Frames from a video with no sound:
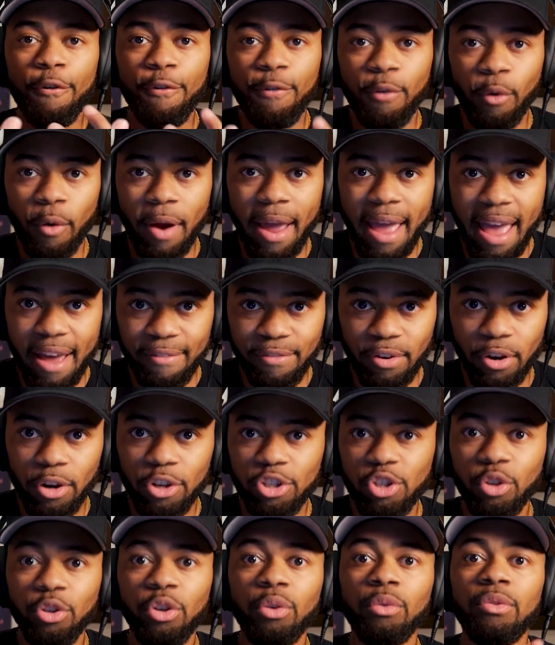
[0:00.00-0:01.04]
forever.
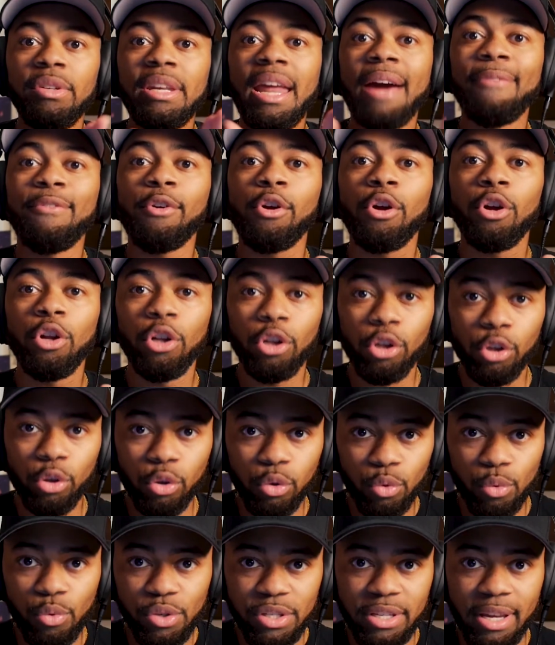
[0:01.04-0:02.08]
So you'll never
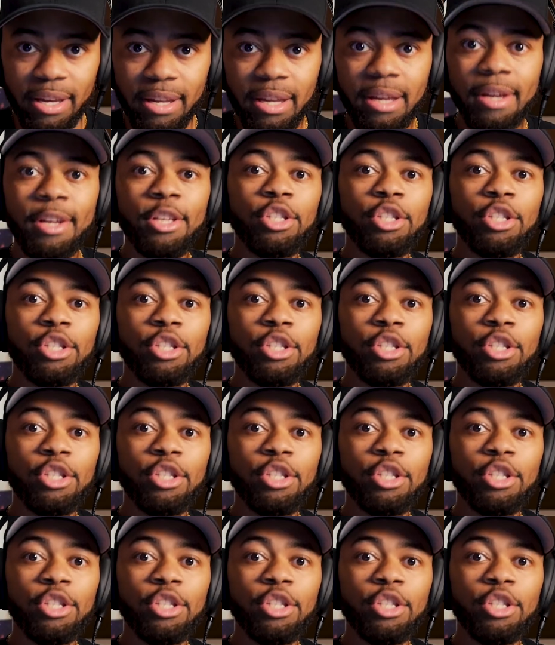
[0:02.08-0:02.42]
lose it.